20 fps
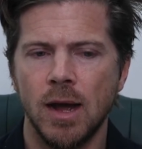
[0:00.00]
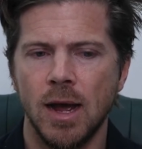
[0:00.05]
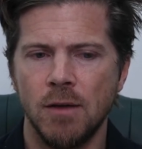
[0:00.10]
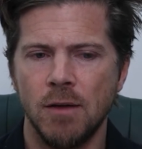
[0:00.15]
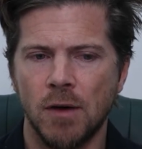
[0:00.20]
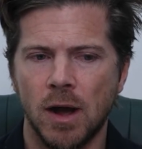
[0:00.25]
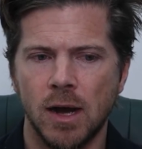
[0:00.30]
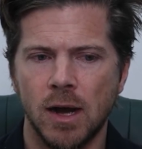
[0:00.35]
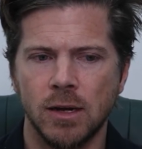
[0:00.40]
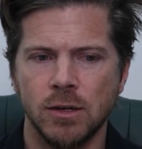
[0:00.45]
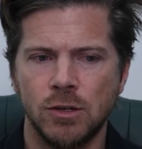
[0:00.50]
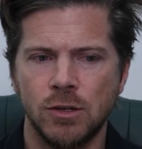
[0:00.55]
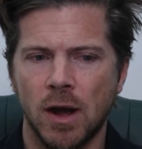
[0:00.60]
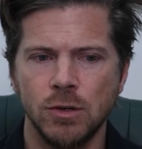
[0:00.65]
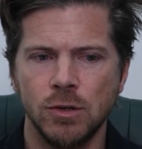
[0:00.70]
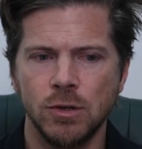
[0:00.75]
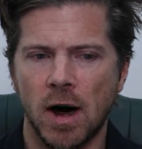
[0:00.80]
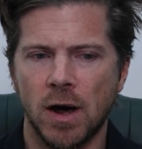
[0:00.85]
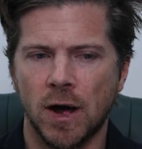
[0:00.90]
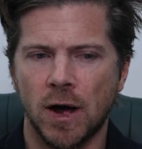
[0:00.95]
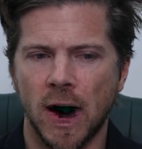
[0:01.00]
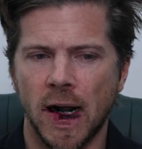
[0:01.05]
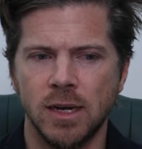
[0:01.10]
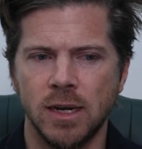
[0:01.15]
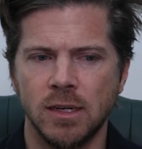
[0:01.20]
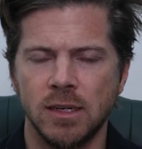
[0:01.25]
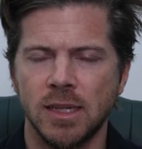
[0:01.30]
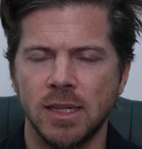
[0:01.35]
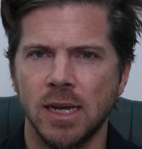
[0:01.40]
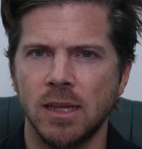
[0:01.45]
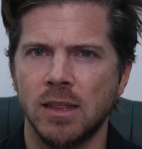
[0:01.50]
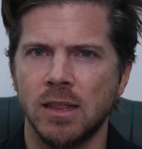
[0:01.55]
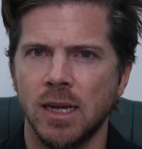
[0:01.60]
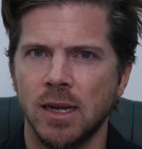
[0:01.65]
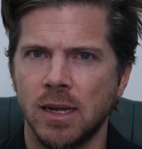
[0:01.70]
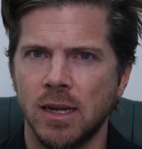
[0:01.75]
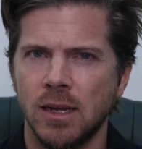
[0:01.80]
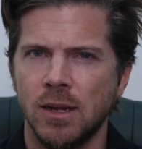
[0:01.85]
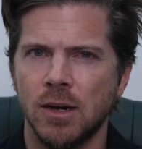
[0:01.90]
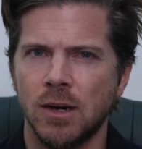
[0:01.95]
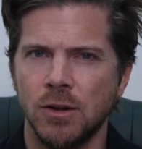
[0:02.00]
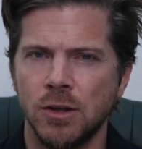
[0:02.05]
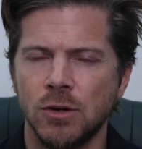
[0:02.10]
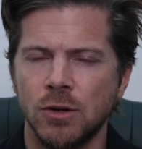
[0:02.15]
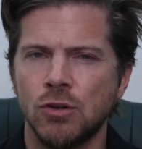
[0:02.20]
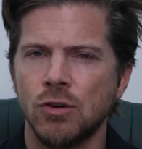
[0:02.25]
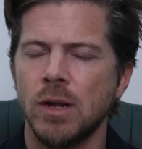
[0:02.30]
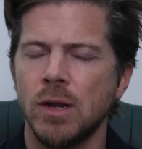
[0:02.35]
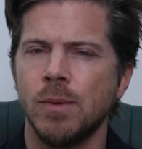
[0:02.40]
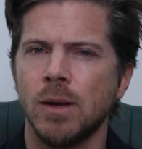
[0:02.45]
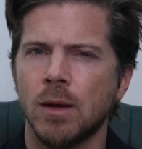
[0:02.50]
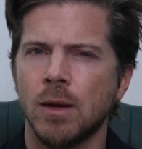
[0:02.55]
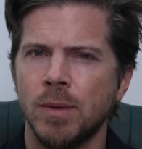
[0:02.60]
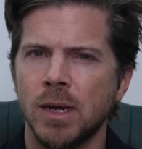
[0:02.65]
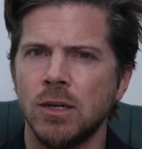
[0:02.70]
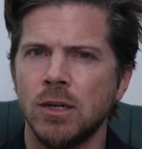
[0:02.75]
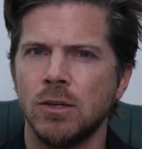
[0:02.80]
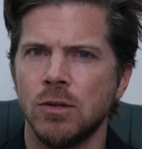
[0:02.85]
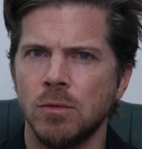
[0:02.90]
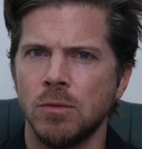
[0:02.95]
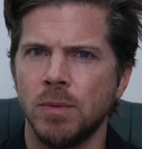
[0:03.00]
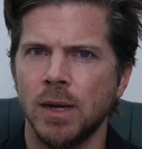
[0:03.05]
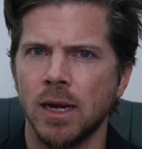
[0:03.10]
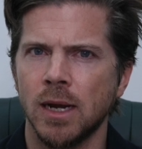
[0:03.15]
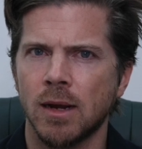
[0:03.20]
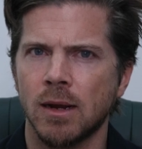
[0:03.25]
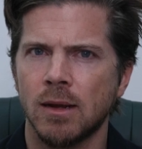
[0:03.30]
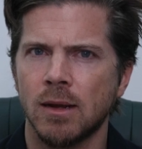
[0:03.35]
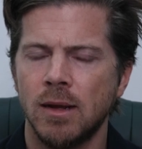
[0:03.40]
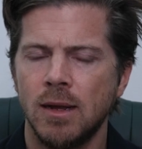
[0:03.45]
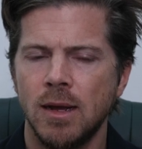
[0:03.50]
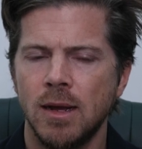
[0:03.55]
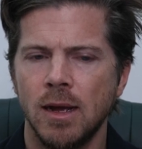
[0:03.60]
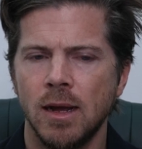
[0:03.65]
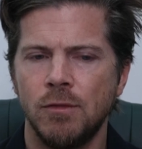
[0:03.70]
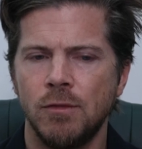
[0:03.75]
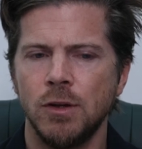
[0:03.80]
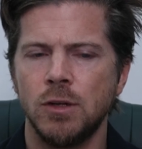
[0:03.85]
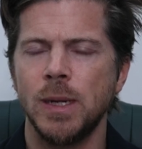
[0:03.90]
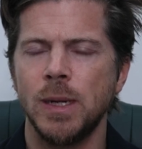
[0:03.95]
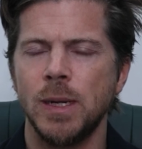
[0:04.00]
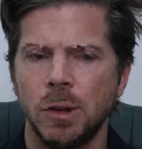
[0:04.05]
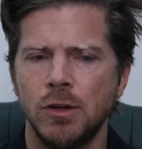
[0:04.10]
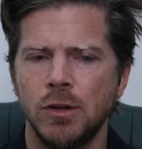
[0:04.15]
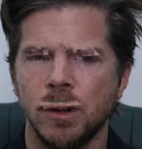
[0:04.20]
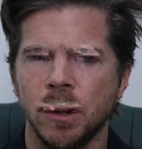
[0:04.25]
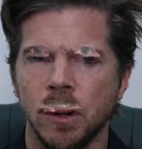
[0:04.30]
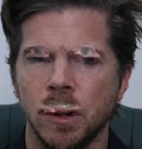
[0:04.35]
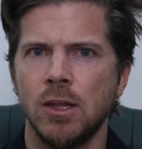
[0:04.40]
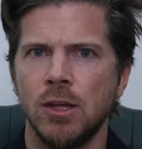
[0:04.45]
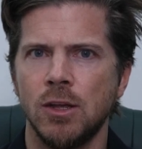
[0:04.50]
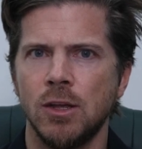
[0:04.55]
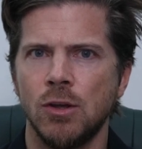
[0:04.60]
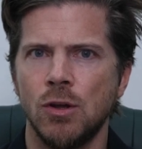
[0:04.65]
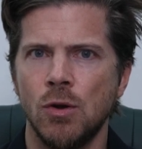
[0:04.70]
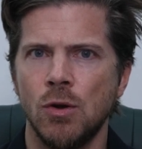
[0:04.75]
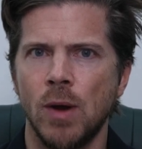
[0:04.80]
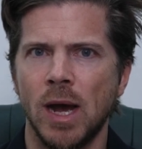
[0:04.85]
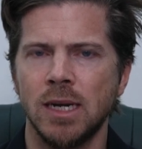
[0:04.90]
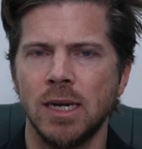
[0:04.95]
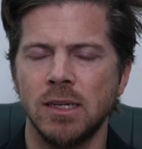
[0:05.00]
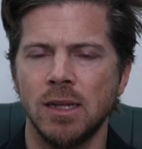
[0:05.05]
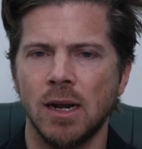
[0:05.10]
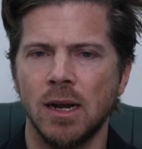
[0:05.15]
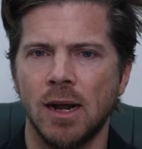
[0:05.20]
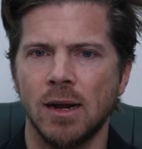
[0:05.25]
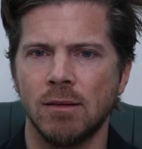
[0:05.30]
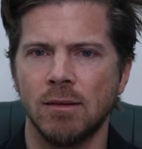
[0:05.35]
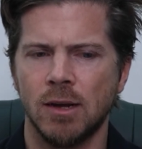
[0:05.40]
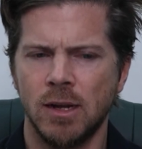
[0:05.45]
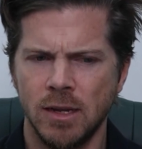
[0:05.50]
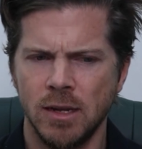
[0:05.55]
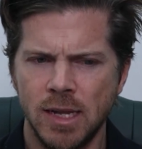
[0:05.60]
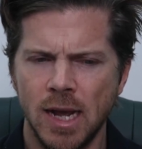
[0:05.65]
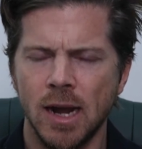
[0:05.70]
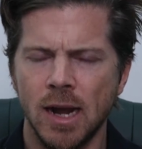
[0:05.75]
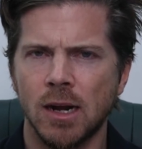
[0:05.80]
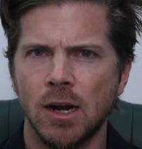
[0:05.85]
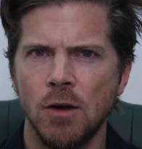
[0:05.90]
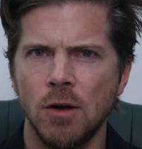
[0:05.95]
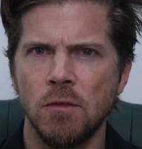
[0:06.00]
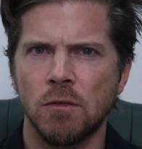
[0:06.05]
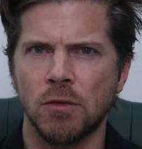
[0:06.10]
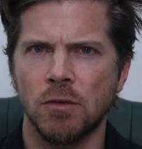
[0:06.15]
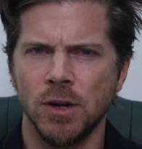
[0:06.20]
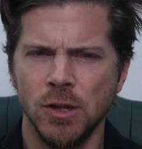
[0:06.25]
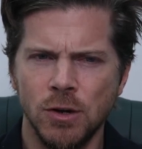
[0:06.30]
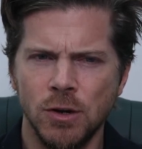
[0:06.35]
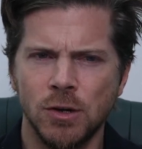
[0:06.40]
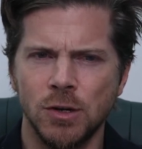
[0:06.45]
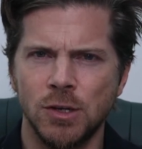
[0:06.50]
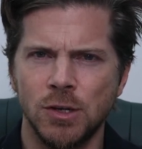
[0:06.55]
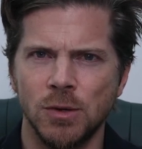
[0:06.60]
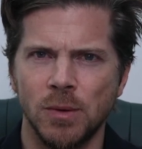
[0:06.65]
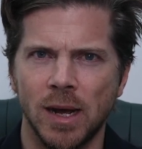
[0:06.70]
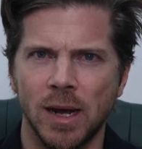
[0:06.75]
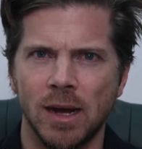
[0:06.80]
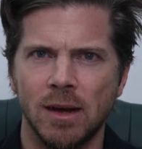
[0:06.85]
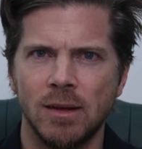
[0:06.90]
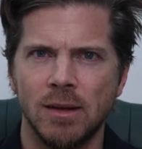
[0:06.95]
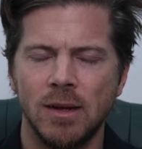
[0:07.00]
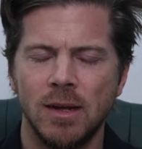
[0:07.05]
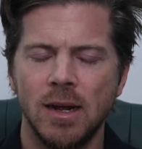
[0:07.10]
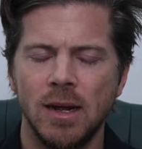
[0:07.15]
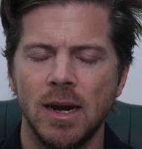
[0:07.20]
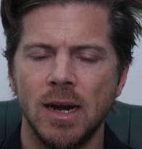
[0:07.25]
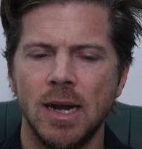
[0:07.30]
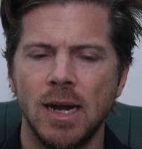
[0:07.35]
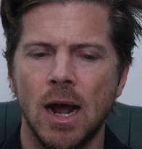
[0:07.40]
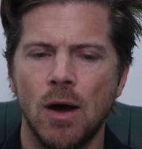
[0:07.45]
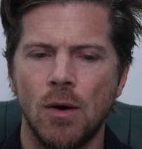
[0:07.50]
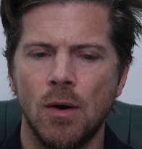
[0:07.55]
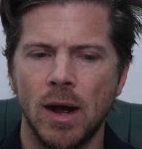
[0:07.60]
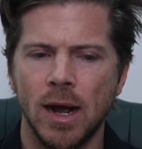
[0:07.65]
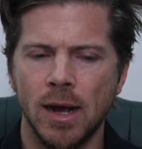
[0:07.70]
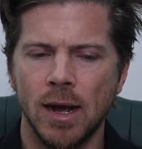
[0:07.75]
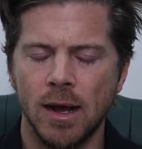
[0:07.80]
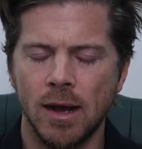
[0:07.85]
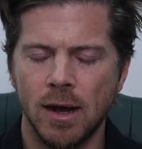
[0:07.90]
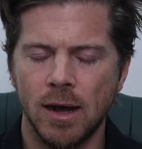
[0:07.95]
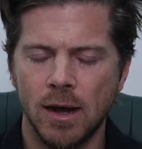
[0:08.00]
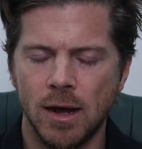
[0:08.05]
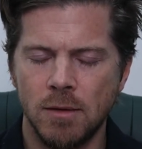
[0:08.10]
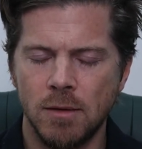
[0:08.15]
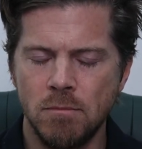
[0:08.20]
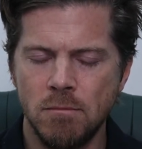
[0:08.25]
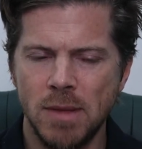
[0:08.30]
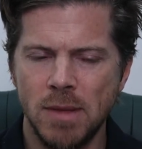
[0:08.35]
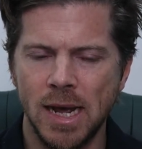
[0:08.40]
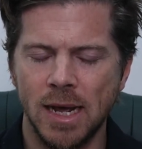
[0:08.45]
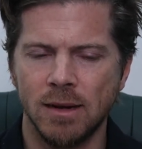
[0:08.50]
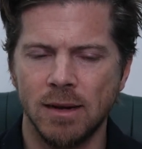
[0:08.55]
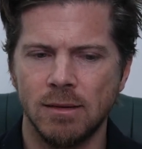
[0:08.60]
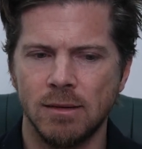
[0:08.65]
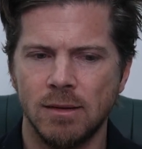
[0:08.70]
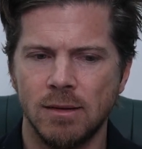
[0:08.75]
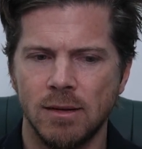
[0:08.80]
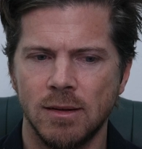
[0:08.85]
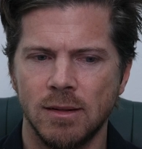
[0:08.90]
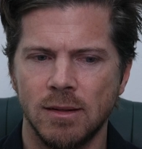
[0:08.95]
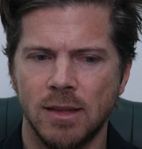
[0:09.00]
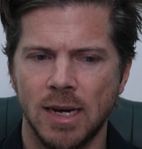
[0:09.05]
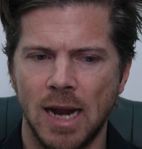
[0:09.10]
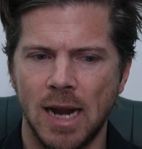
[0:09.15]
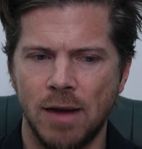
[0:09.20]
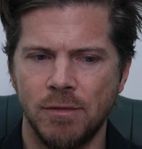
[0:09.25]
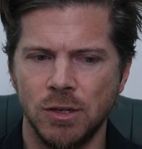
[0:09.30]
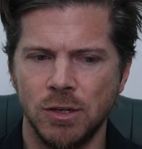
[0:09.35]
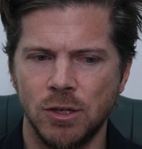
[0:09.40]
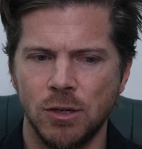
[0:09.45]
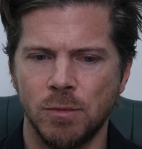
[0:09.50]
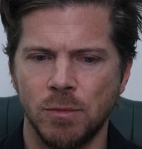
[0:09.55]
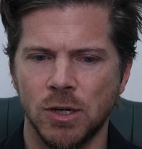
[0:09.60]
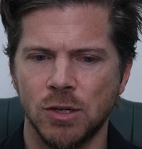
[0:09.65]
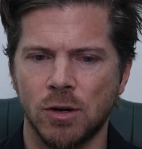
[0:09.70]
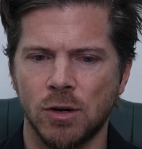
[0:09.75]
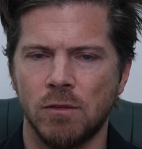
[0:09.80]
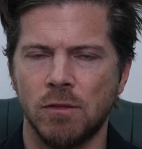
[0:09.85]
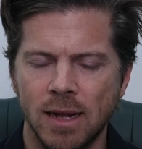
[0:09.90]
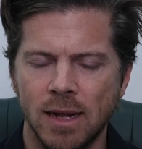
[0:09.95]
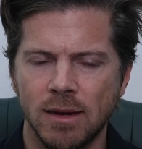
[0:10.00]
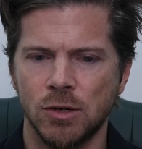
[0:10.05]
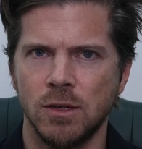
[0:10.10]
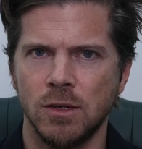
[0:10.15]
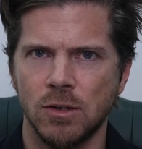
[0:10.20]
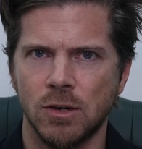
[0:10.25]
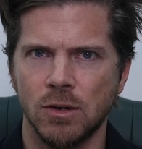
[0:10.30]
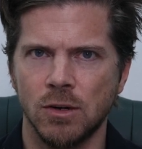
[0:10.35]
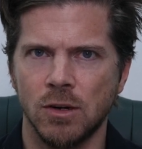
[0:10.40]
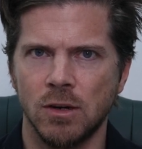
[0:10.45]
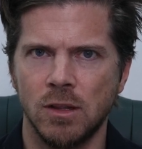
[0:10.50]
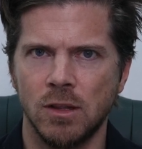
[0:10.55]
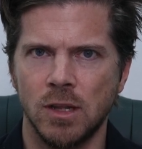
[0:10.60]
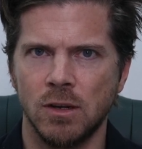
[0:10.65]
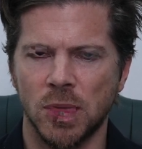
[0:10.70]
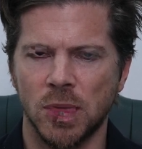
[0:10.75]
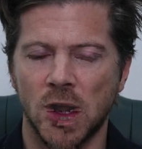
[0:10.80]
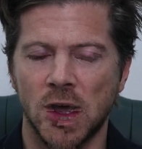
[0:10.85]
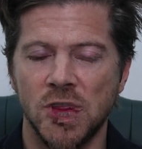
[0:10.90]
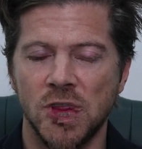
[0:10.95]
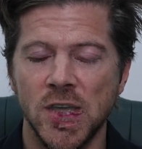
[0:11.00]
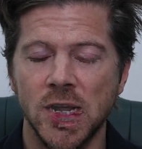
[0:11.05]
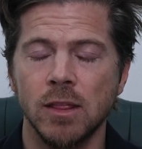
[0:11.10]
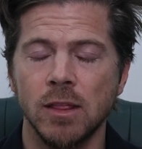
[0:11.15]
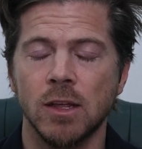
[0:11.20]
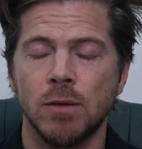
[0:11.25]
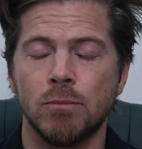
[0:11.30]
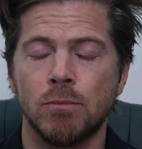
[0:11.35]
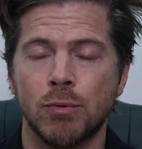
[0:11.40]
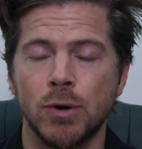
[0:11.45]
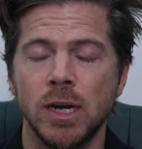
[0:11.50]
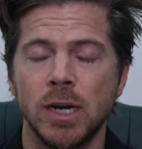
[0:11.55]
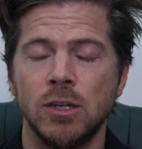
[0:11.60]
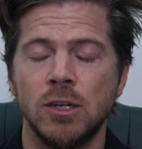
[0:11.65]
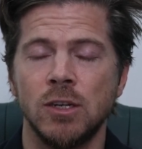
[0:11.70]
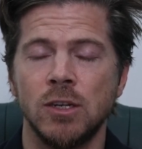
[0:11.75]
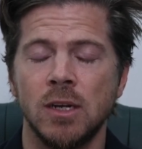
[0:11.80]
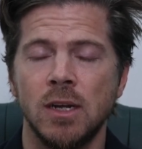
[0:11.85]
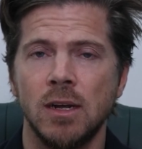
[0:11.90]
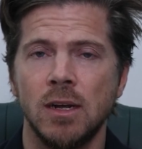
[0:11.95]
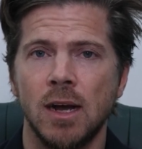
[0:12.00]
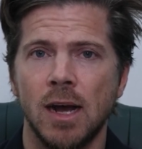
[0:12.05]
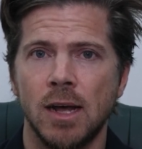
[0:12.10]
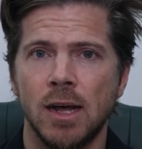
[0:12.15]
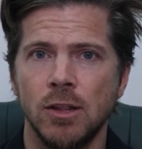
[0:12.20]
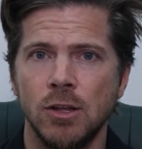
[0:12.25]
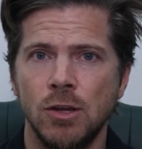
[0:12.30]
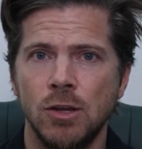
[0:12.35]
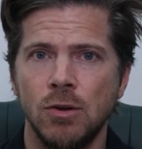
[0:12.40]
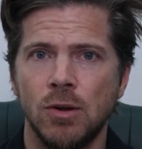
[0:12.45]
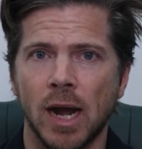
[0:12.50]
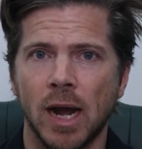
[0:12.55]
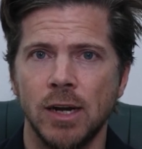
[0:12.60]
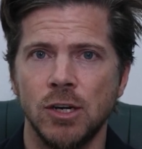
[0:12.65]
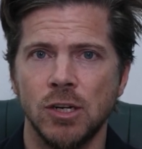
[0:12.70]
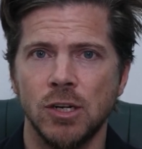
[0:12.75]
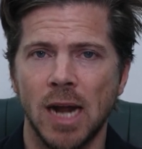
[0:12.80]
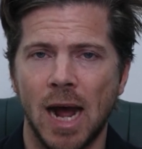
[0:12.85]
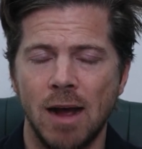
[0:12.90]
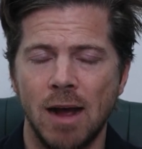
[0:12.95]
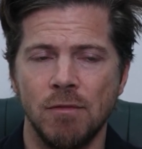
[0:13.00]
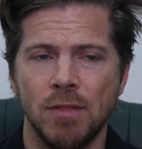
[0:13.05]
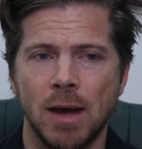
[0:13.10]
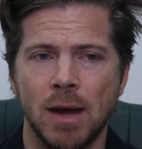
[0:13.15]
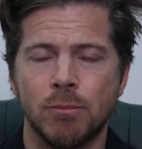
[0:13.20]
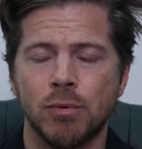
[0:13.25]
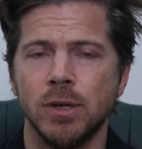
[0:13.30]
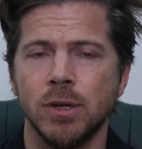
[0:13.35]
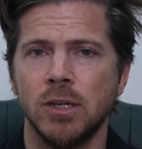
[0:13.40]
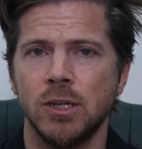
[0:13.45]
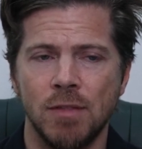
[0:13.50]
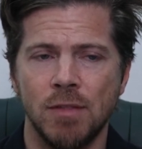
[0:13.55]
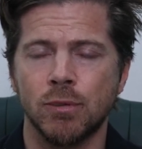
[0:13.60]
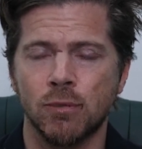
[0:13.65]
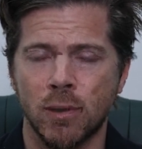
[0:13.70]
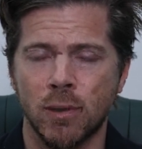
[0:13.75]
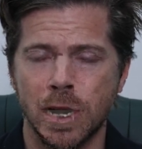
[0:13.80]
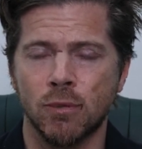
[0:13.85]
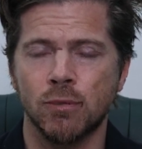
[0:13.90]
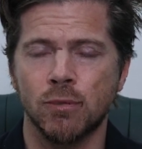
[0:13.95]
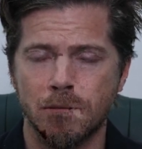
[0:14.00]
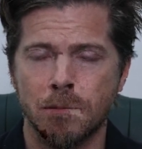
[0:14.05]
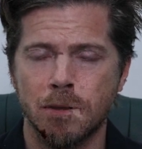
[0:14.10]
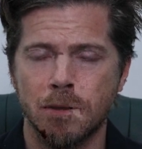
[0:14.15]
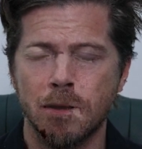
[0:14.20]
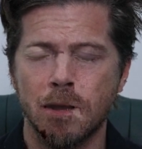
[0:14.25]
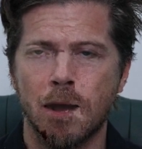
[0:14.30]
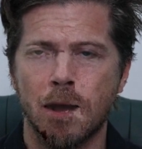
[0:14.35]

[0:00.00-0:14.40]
If I talk to friends, they think, you know, you're dreaming a bit too big. If you speak to the US, they're like, yeah, go for it, you can do it. Now, I admit that having too much confidence is not a good thing, but I think that Brits and the UK should have that British dream